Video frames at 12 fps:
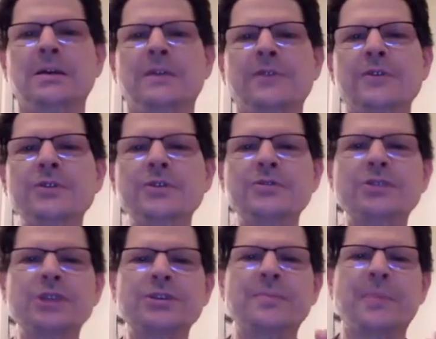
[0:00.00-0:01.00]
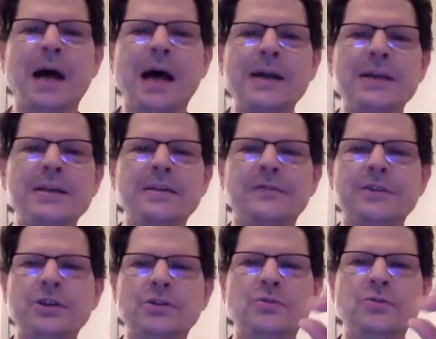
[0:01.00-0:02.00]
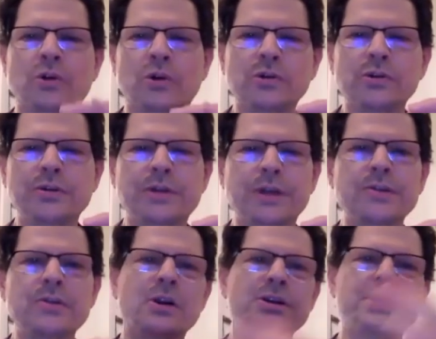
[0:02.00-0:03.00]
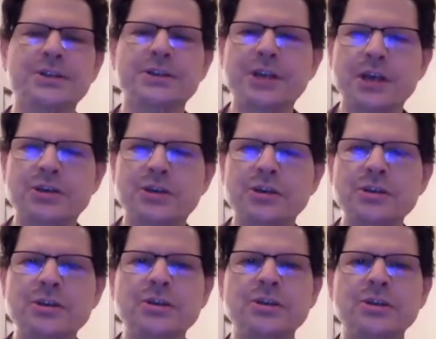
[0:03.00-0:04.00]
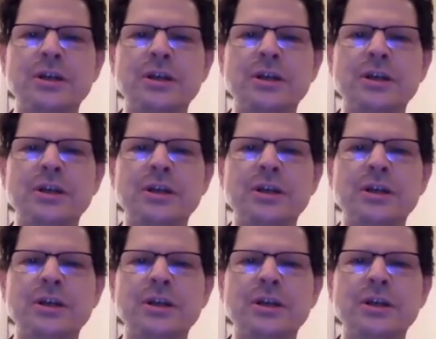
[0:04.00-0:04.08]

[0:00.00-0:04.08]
First, there's just the body and the physical world. Then there are sensations.